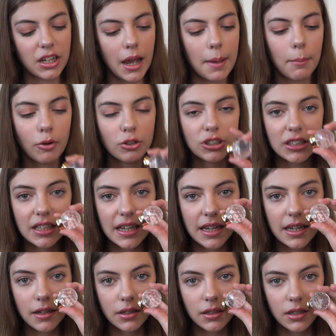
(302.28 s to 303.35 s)

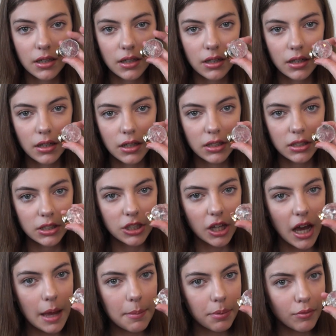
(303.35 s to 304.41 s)
diamante
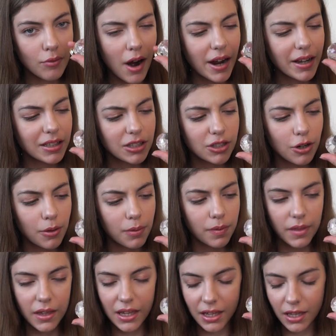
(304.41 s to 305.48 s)
type rhinestone
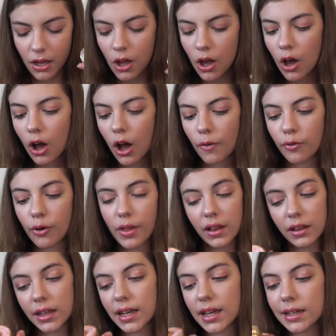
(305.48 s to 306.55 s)
thing for the
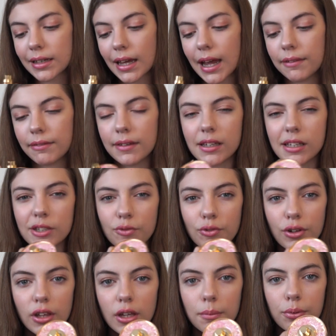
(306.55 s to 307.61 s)
lid, and then this
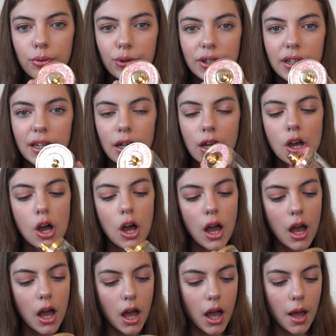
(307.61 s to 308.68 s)
really pretty
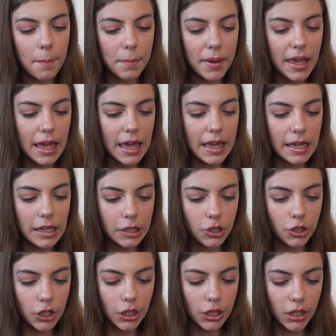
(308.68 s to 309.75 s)
pink
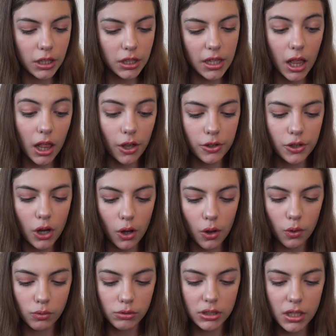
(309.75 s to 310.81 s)
yellow
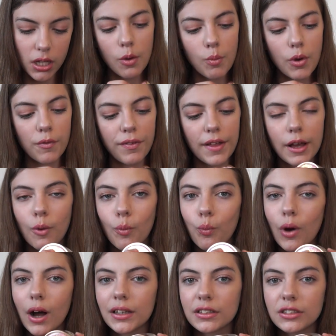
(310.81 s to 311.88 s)
gold with like
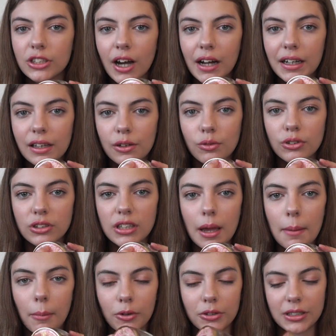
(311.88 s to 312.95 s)
one tiny little
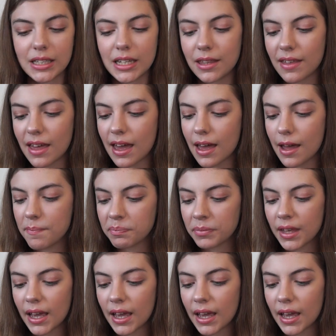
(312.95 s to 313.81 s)
diamante there,